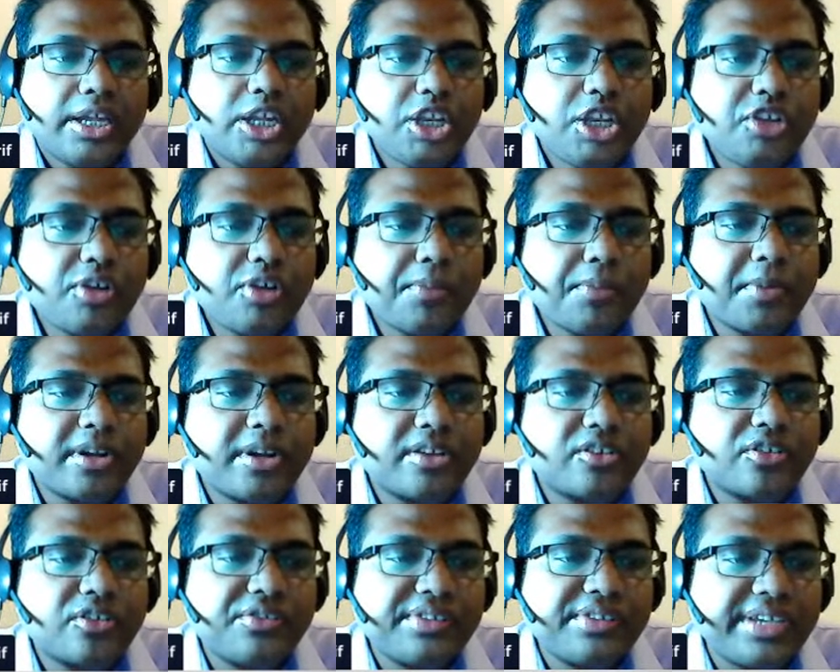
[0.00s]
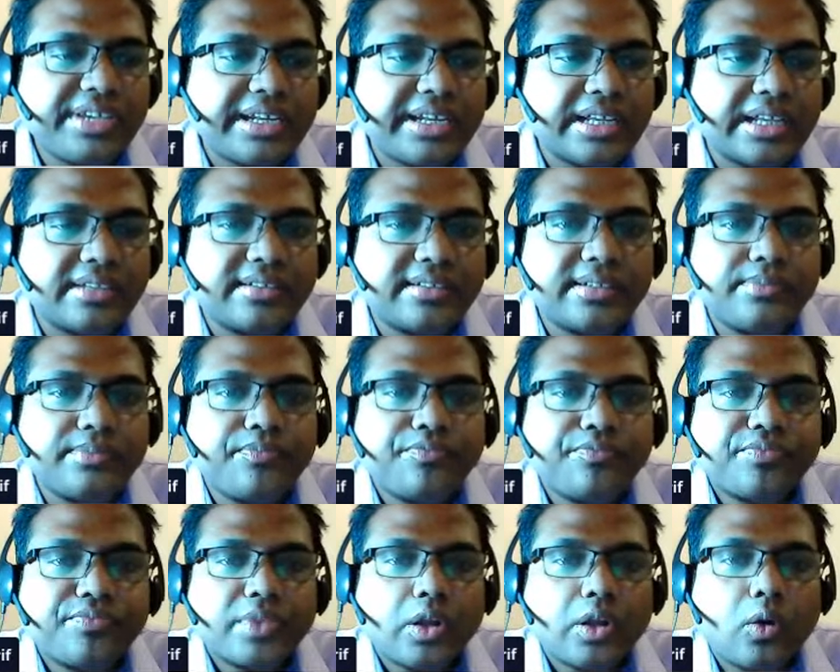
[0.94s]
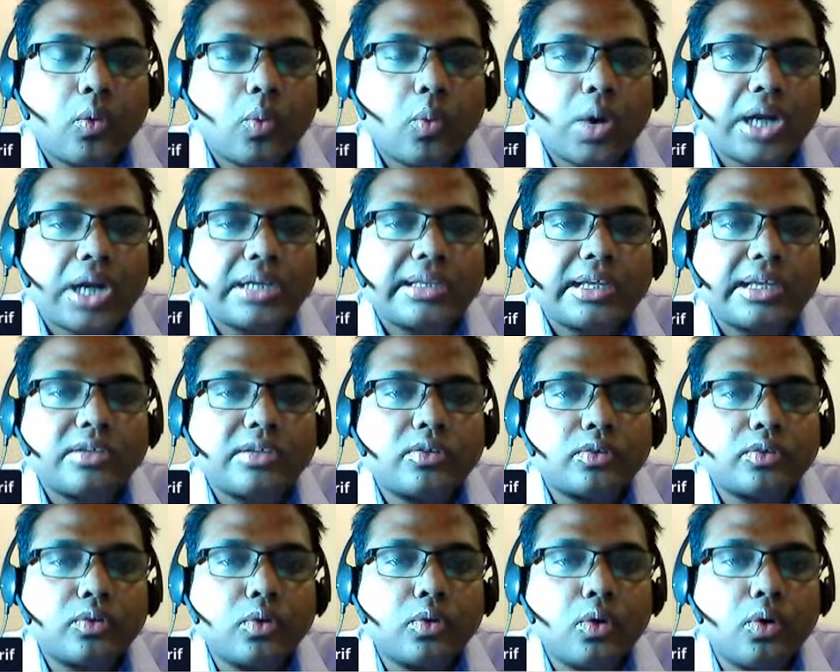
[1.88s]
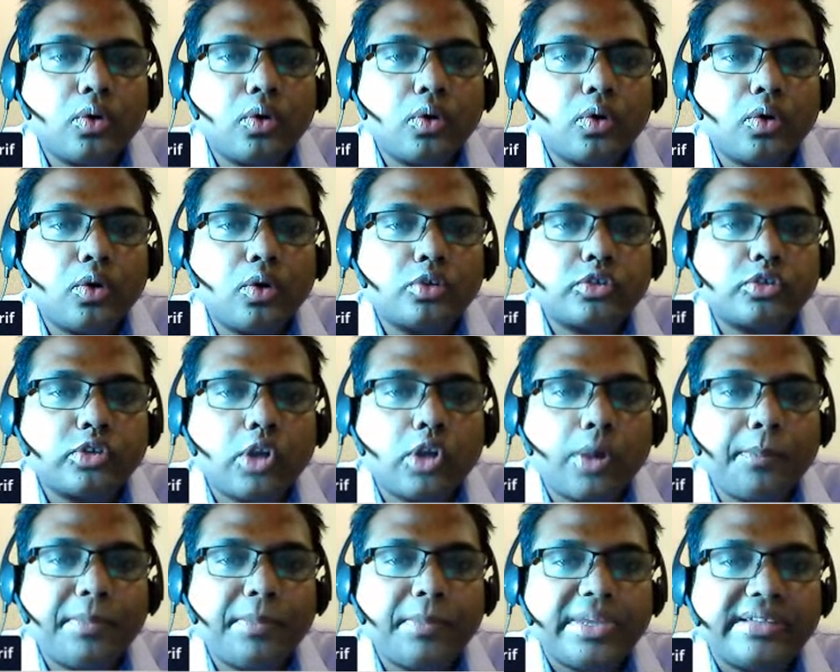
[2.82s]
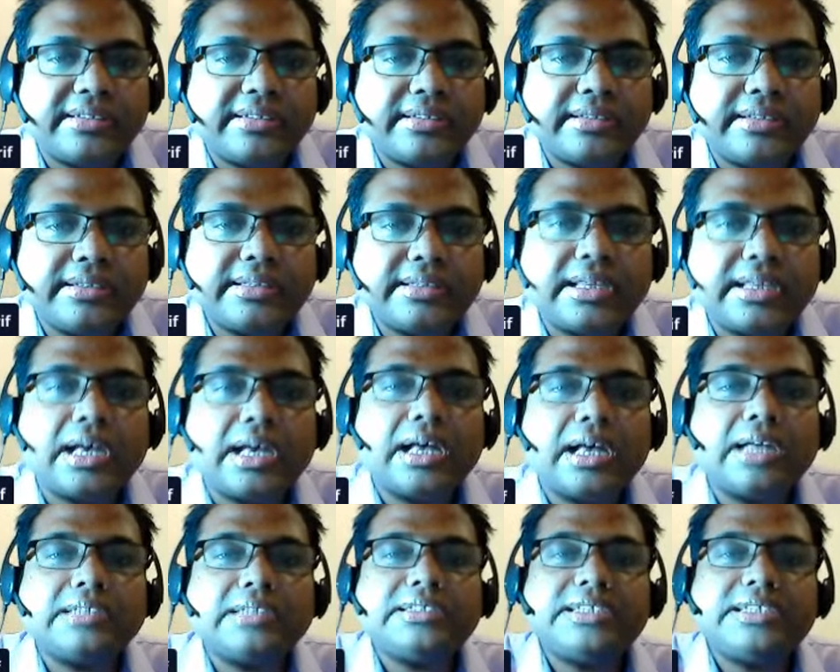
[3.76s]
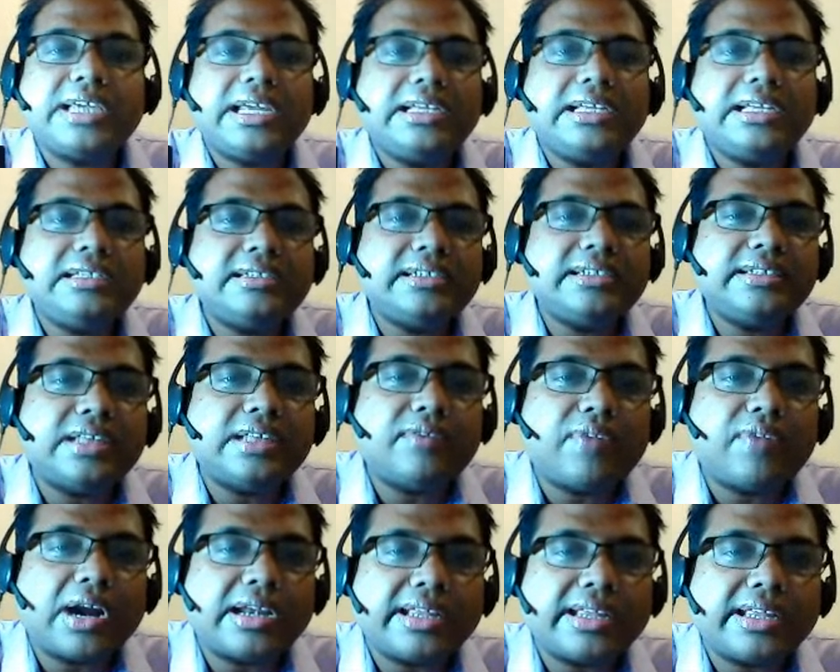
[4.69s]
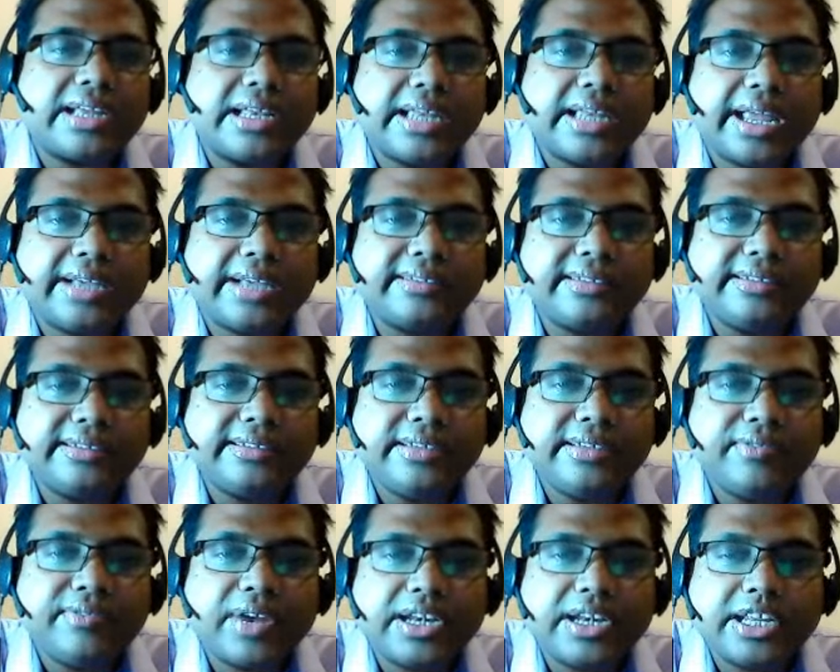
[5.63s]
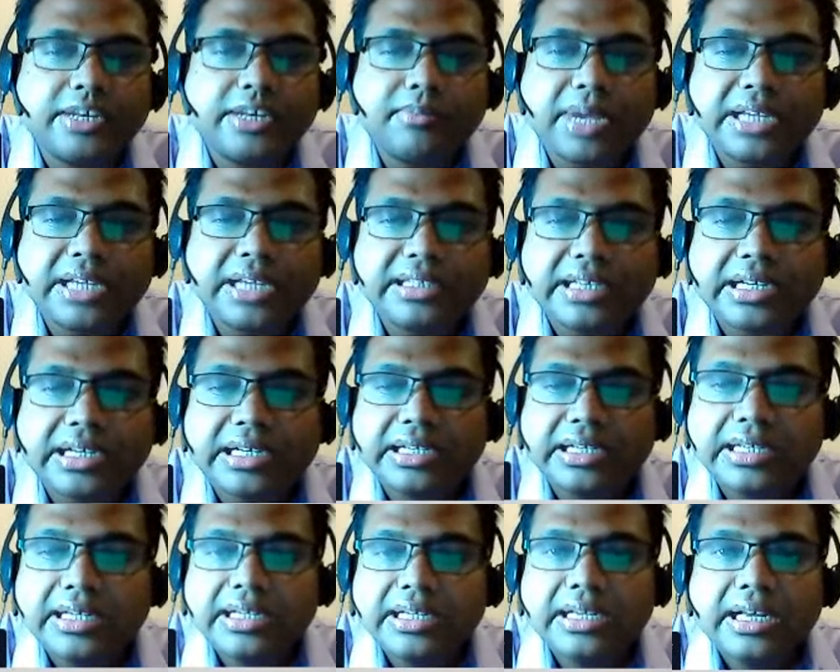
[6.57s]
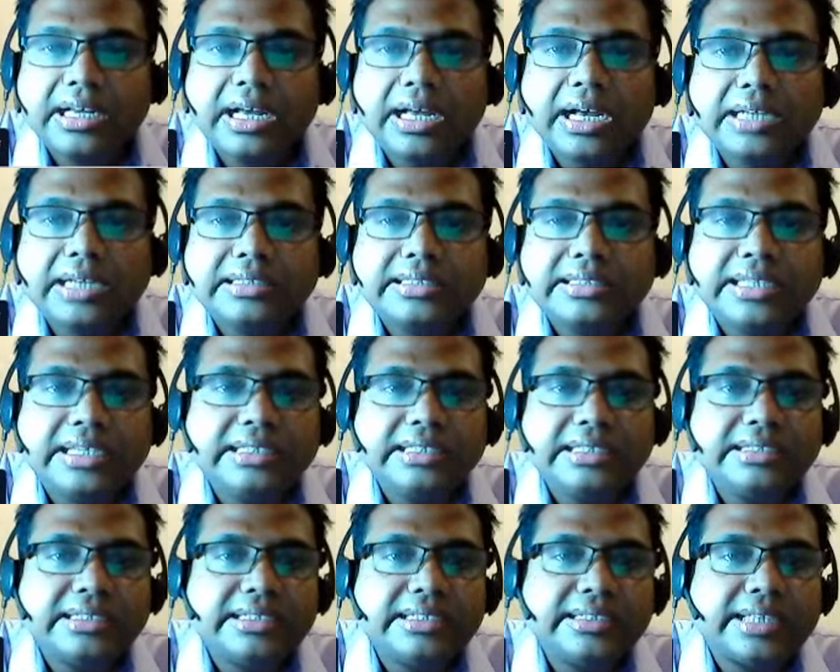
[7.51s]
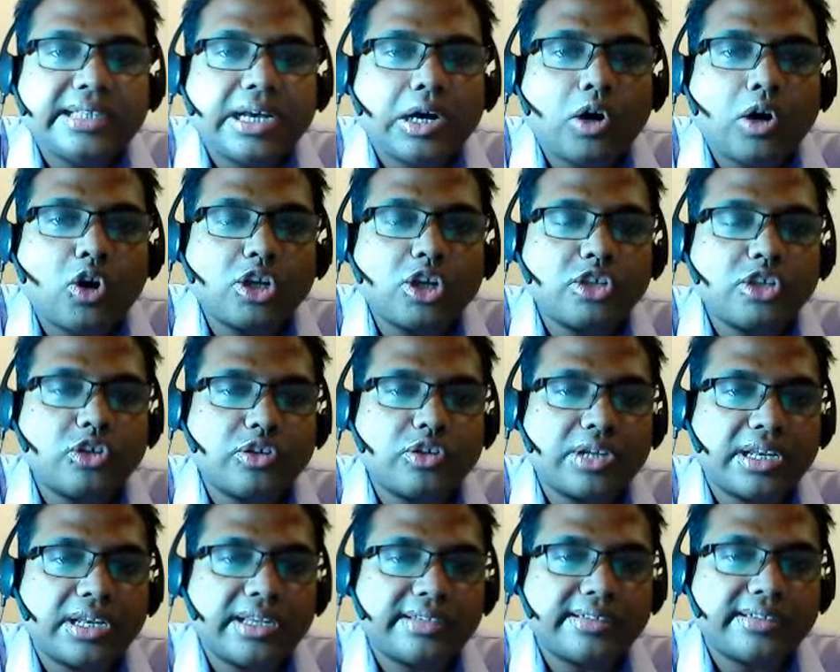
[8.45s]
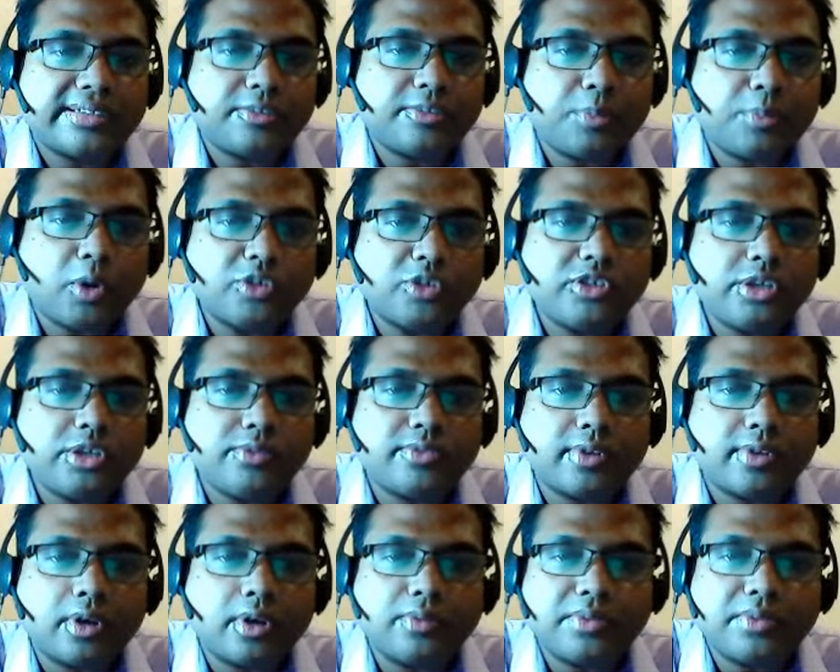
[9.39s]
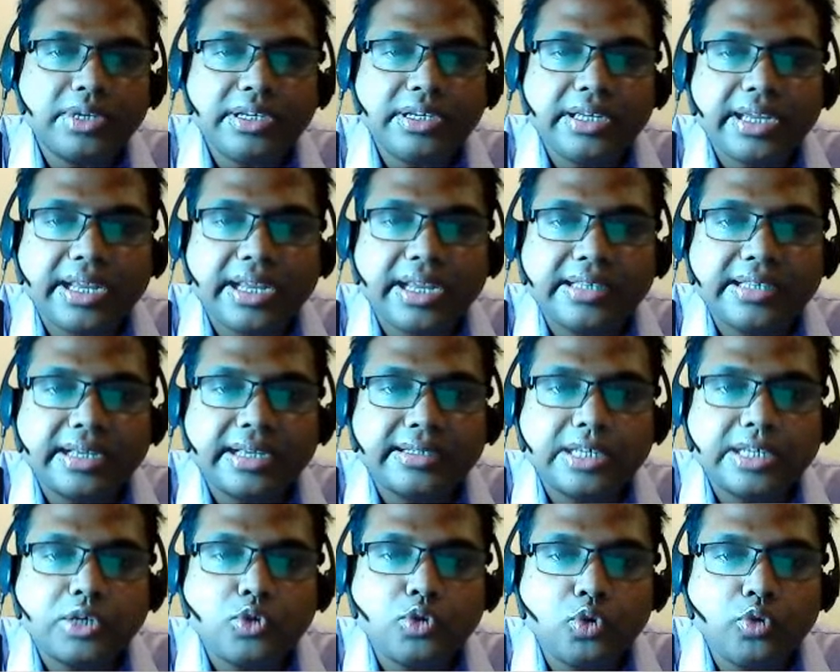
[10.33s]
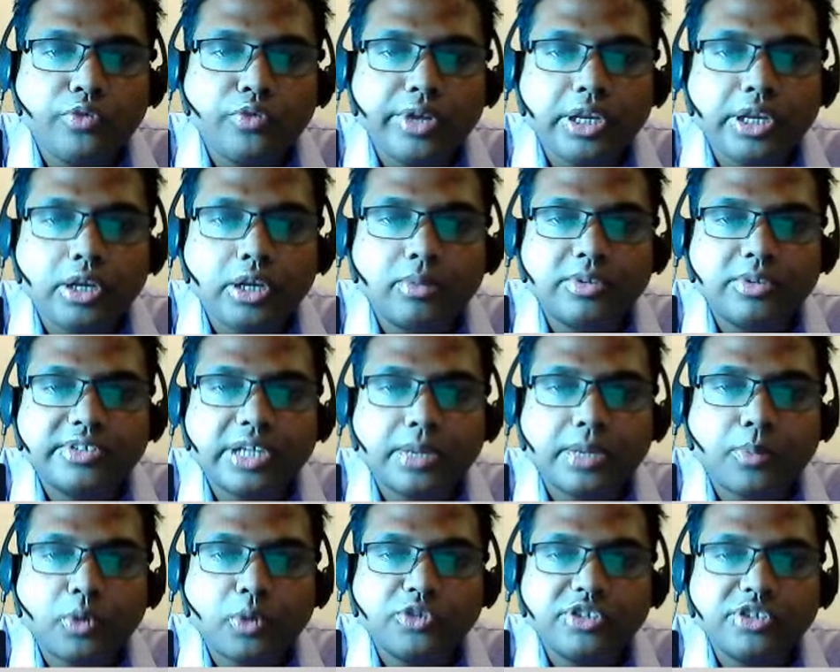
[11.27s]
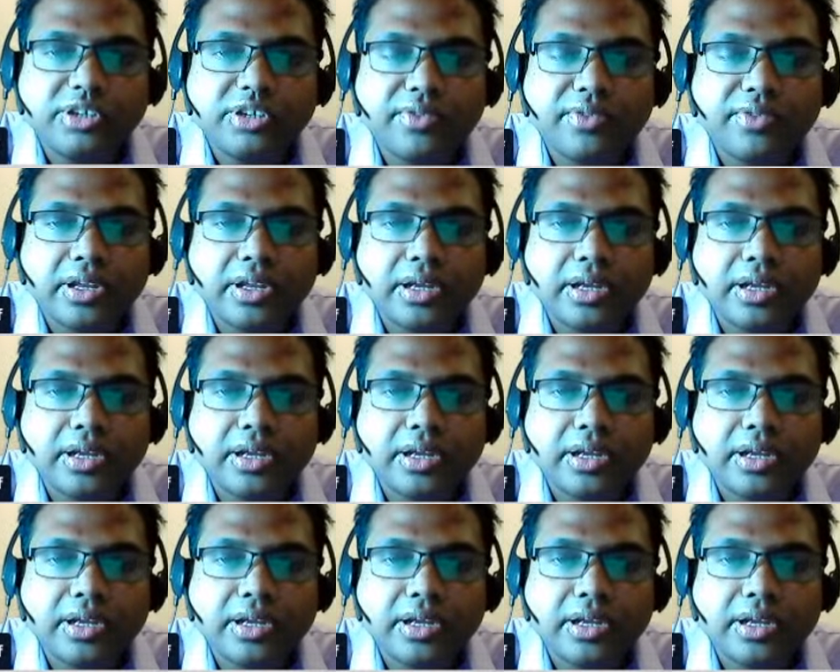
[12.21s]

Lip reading: Interpretation signals. What the slope means: the change in the vertical axis divided by the change in the horizontal axis. Positive slope indicate that the two variables are positive